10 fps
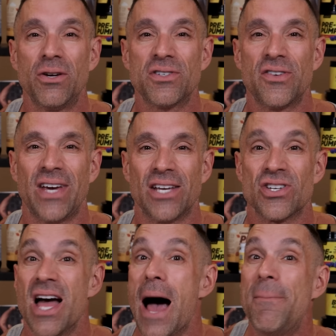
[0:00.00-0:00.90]
years of
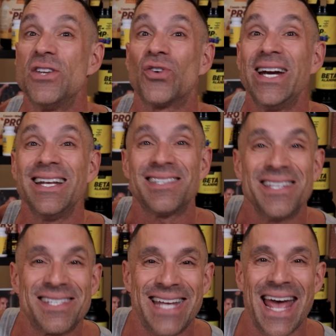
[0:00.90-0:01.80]
age. I've been training
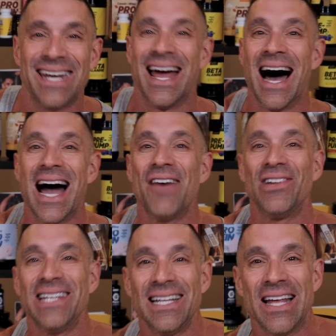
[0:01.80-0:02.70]
since 10. I have
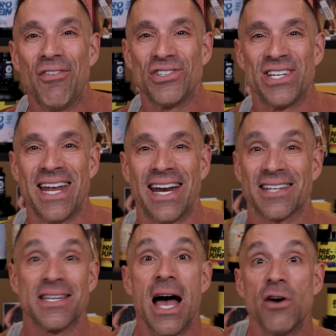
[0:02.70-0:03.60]
elite level
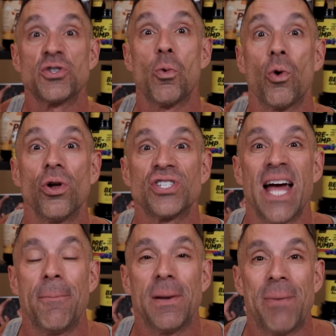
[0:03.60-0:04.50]
genetics. I was a world
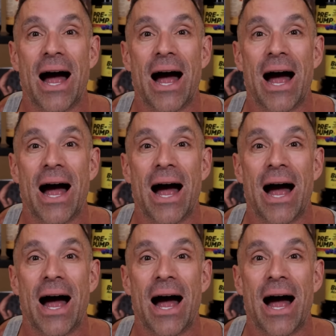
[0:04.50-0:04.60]
champion